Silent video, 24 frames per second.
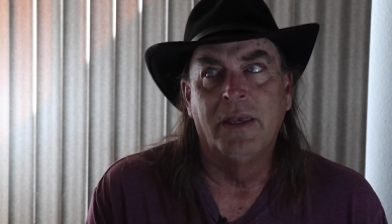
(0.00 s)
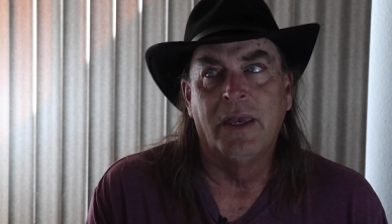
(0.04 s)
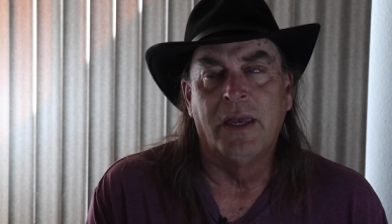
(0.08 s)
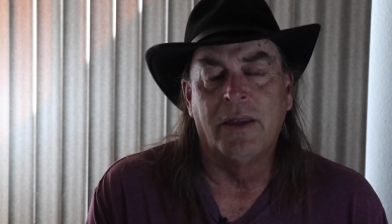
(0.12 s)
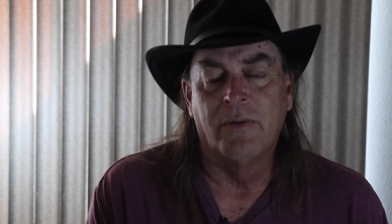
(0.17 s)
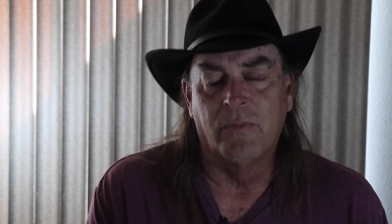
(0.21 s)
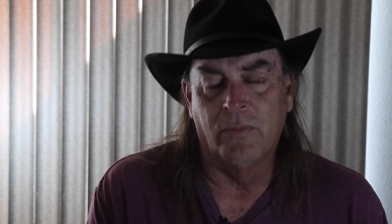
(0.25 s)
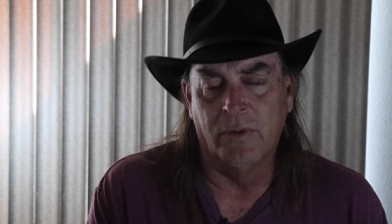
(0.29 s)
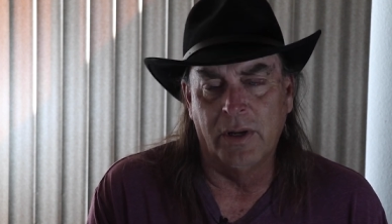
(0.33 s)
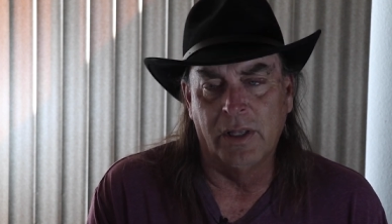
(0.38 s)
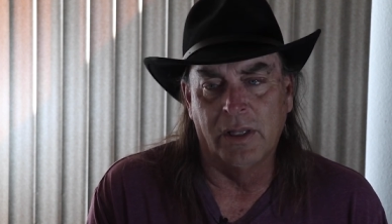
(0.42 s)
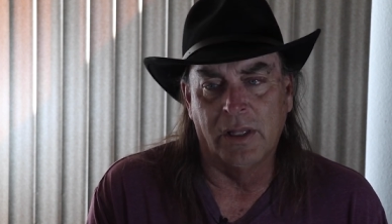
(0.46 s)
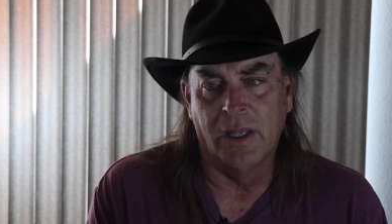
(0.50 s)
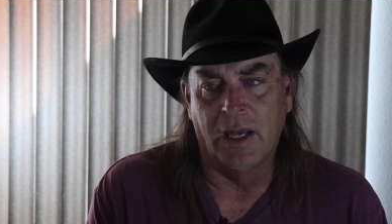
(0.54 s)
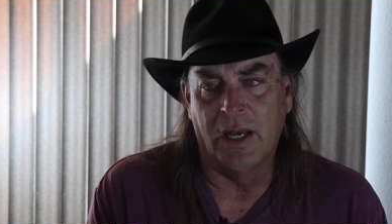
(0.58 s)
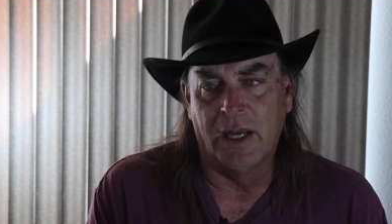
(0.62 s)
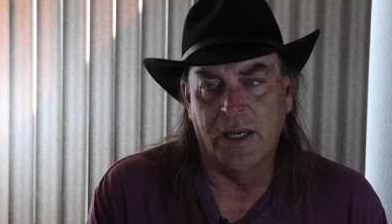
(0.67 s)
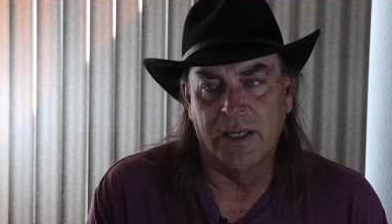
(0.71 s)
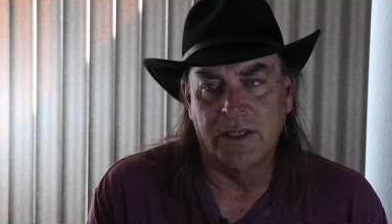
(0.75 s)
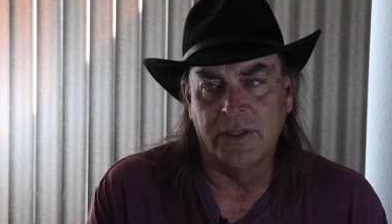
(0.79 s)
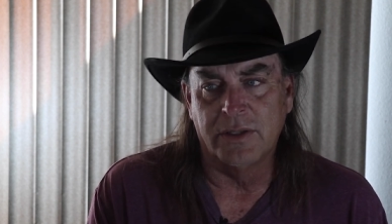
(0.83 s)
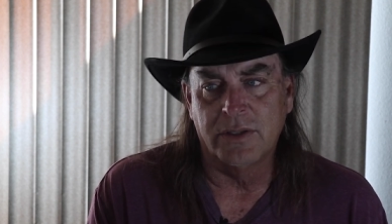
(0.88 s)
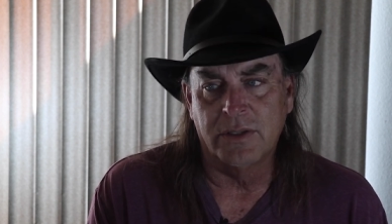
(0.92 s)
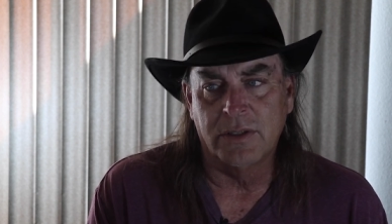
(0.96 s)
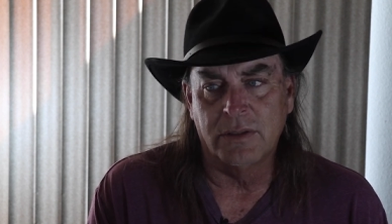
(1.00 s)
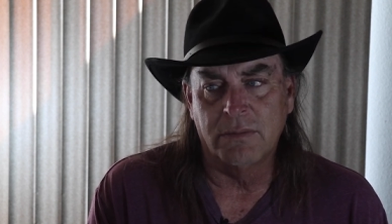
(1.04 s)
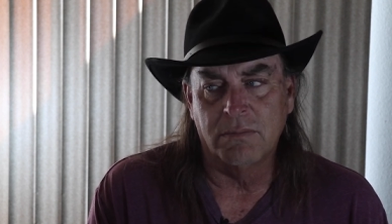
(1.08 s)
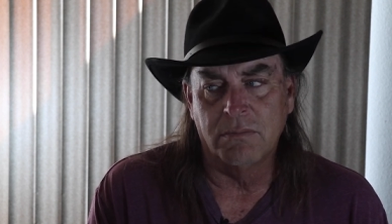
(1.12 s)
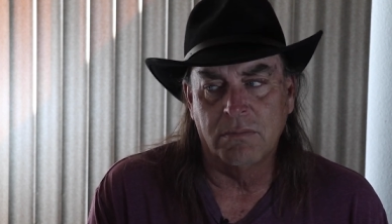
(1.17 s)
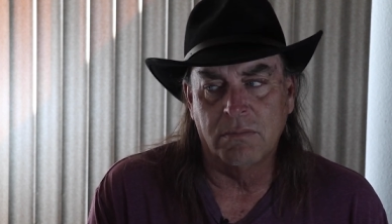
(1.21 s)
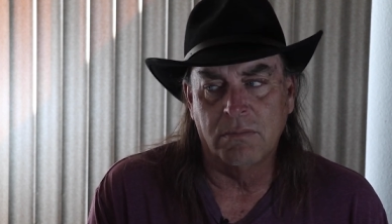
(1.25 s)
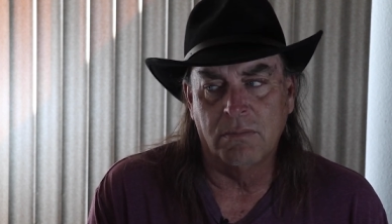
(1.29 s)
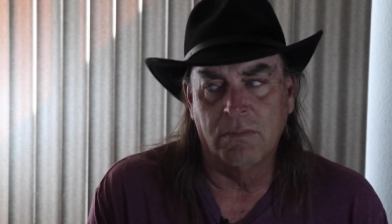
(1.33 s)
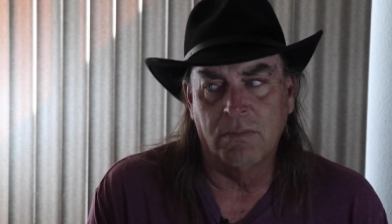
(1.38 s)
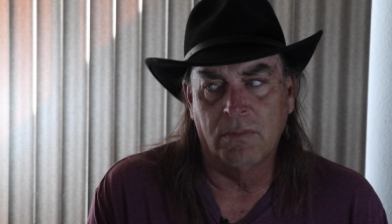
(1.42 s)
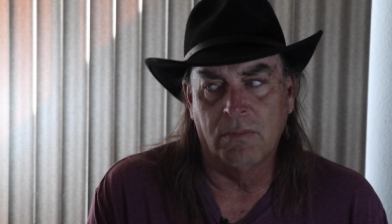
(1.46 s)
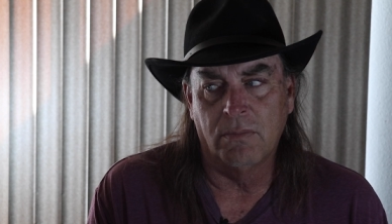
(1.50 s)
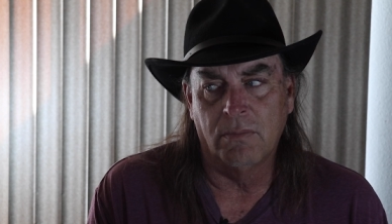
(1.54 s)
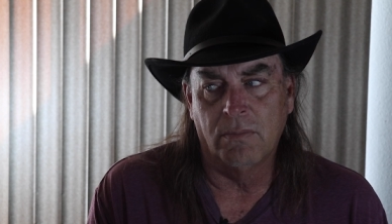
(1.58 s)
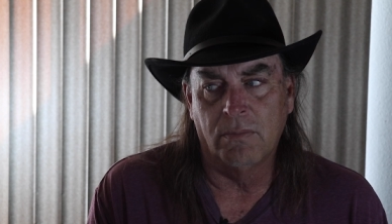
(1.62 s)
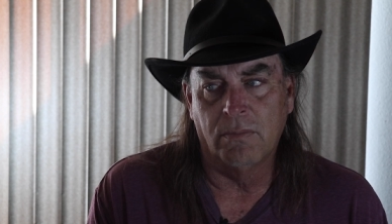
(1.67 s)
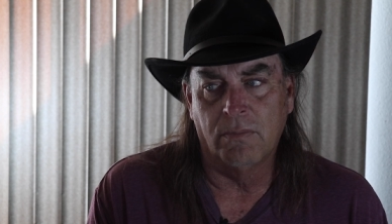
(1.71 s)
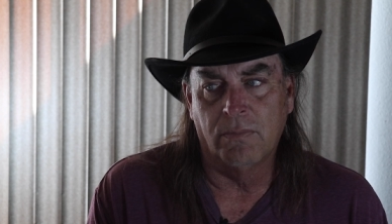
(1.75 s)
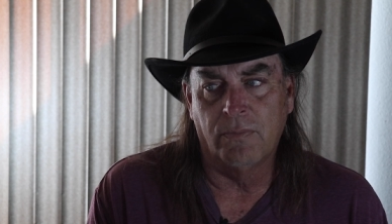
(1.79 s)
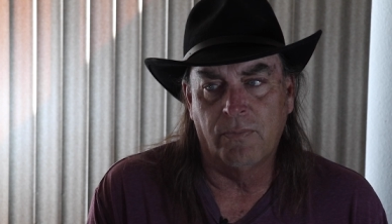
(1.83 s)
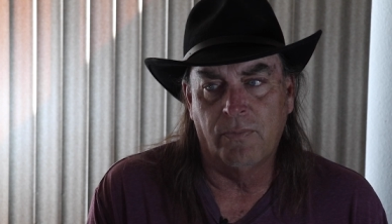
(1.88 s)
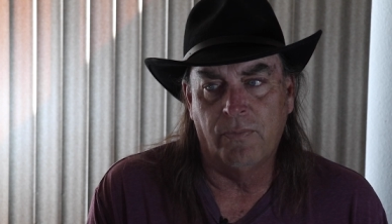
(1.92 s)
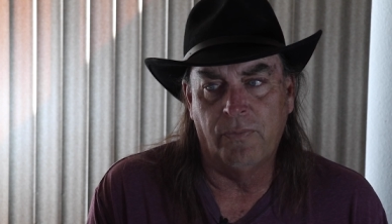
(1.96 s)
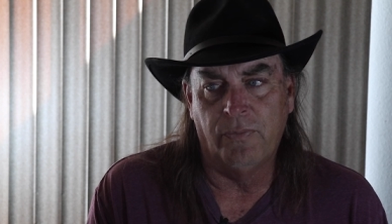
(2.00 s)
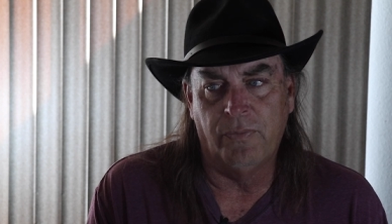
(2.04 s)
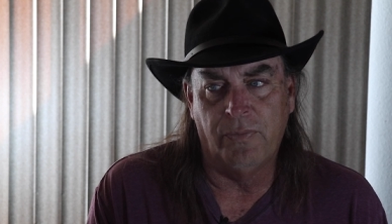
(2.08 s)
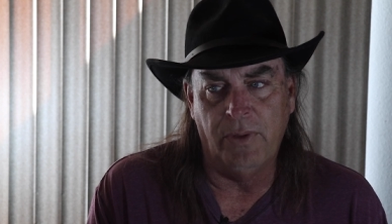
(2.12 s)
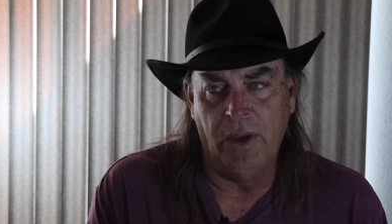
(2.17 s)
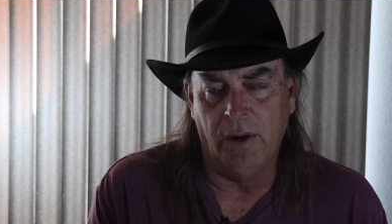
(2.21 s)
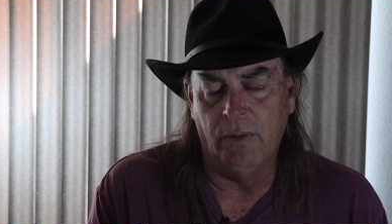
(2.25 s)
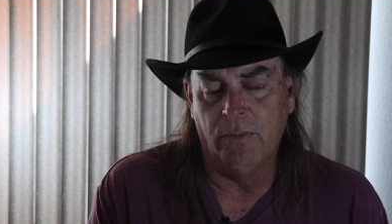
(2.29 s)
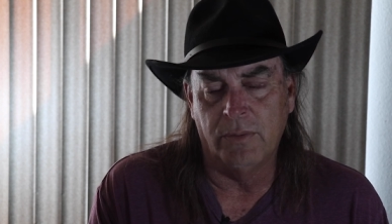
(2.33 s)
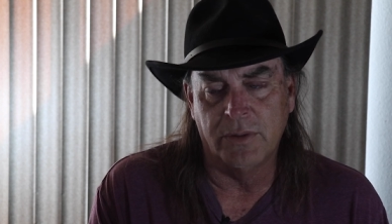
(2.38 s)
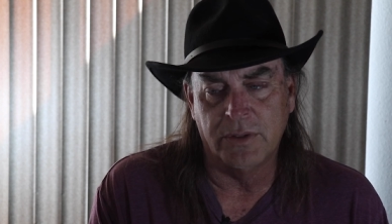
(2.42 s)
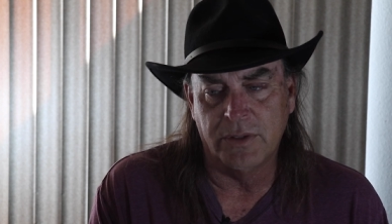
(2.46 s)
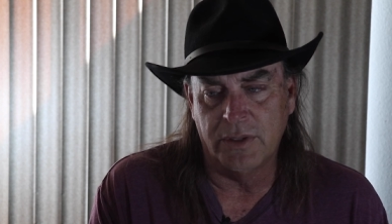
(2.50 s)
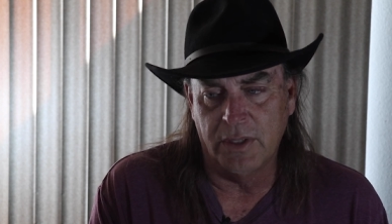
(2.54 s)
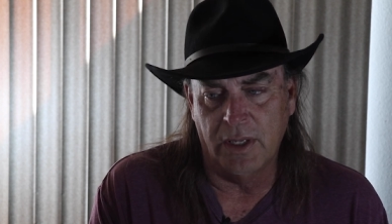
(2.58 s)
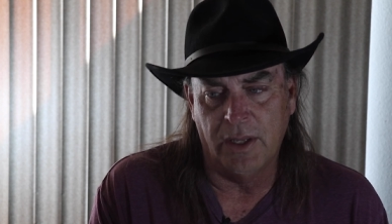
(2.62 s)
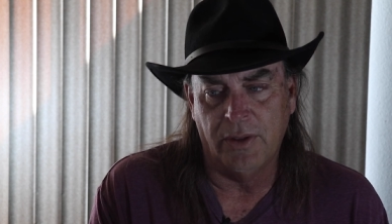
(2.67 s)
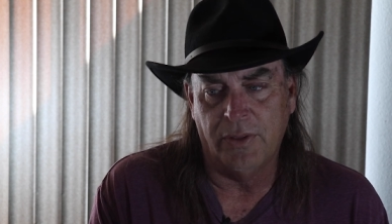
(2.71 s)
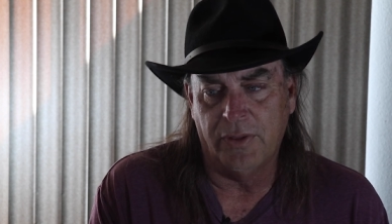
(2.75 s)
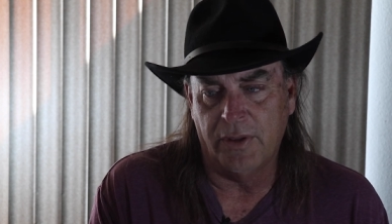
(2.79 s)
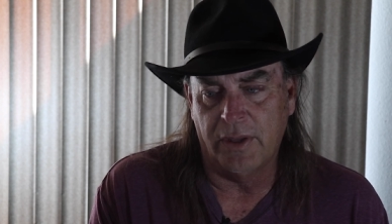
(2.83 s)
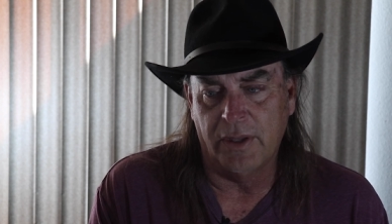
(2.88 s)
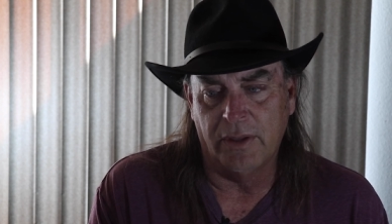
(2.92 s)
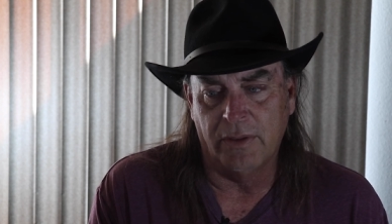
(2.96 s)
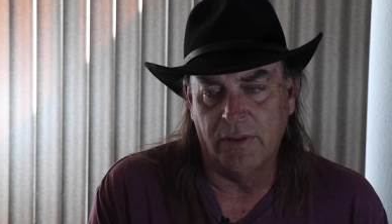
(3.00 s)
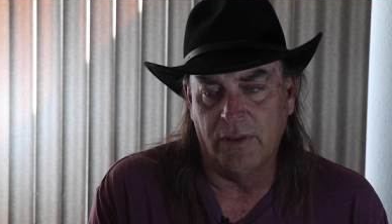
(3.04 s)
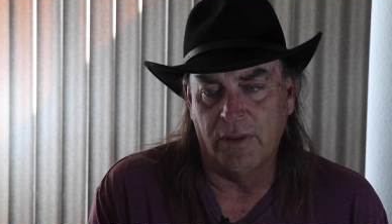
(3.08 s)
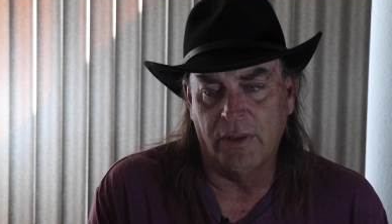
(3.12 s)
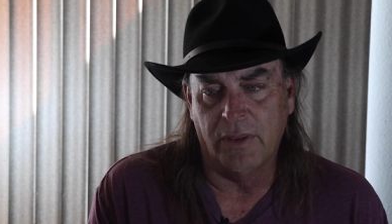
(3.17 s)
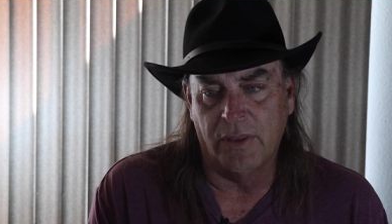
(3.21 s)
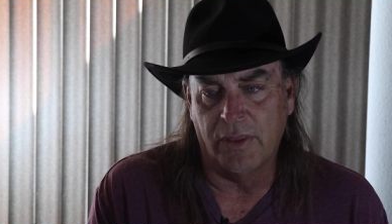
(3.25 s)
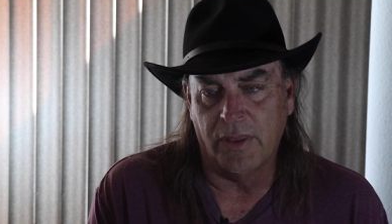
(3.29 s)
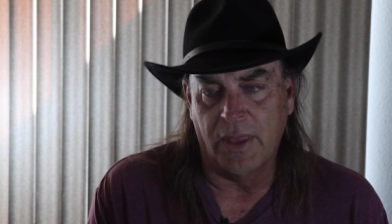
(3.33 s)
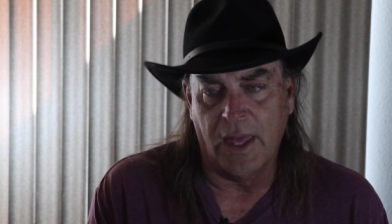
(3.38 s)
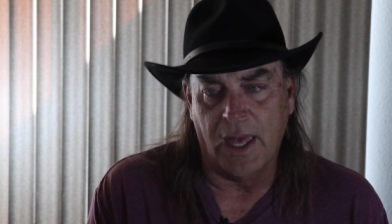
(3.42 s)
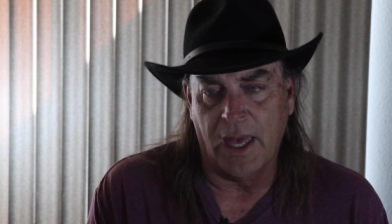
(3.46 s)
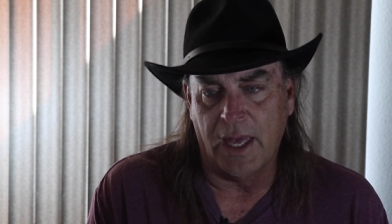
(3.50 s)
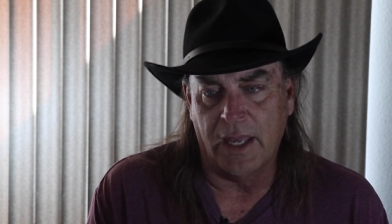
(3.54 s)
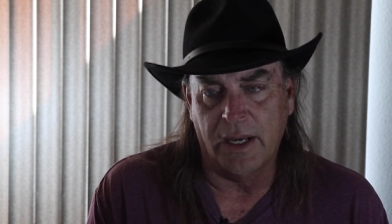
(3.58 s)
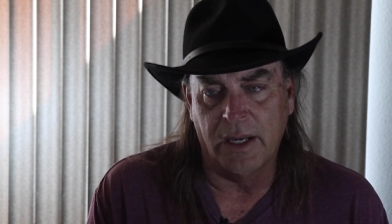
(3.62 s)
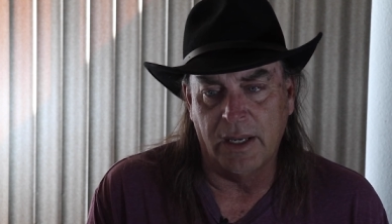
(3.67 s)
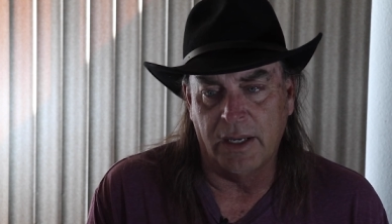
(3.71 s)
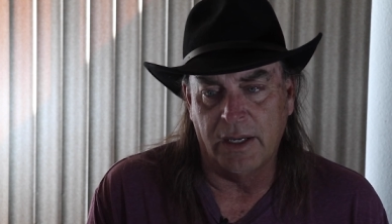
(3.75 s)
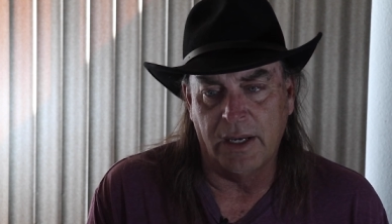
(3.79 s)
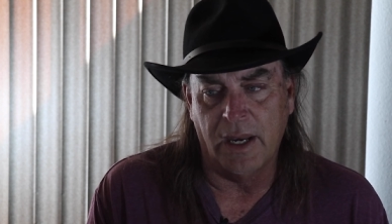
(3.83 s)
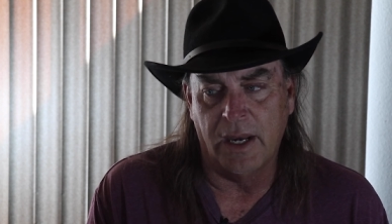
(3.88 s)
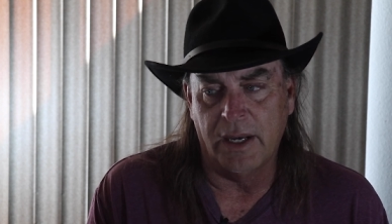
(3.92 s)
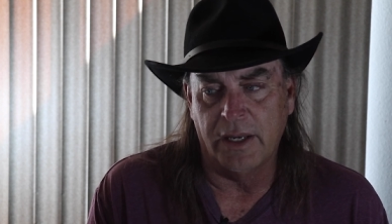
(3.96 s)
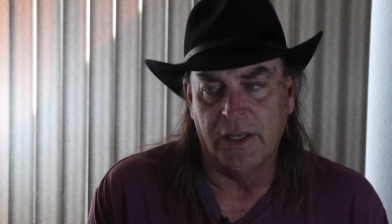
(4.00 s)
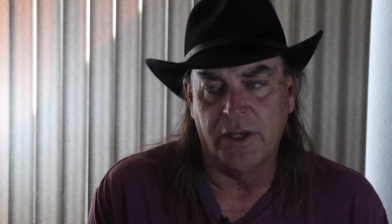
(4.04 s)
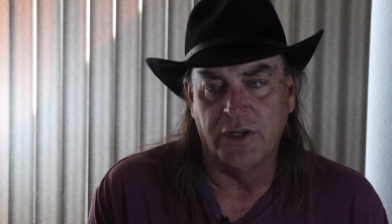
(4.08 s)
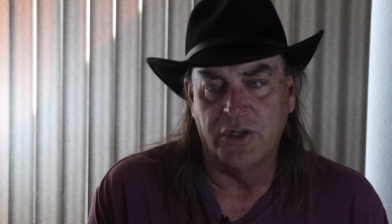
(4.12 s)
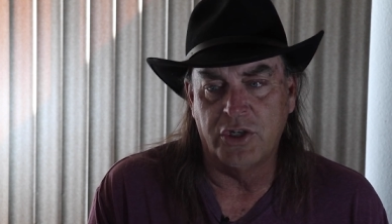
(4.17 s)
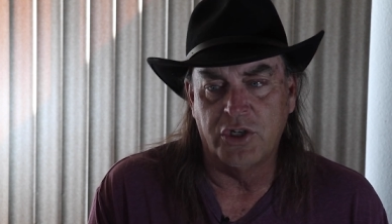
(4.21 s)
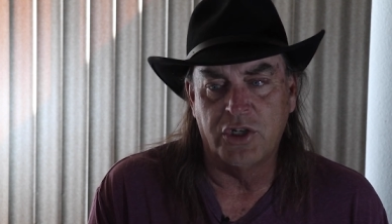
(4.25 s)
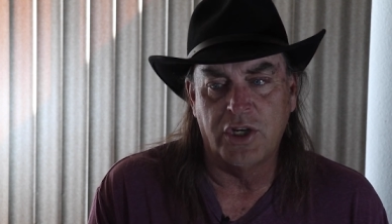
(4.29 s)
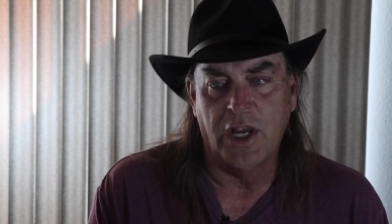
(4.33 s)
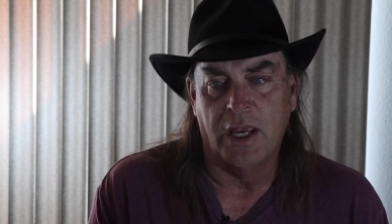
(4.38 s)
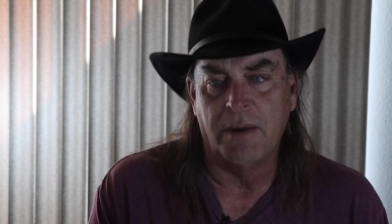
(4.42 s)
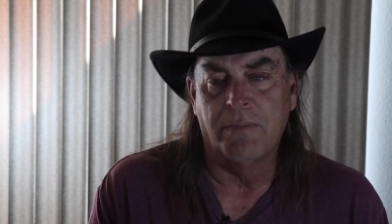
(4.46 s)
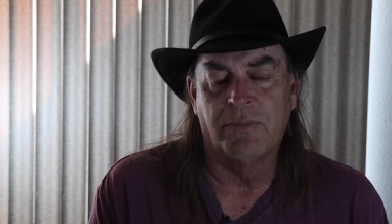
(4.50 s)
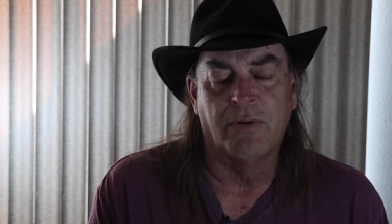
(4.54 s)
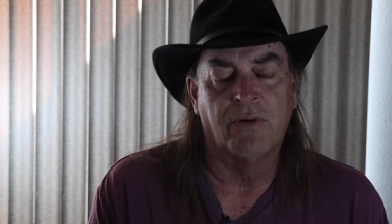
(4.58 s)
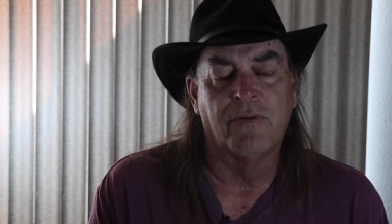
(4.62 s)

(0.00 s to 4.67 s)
and realize there was nothing that in any shape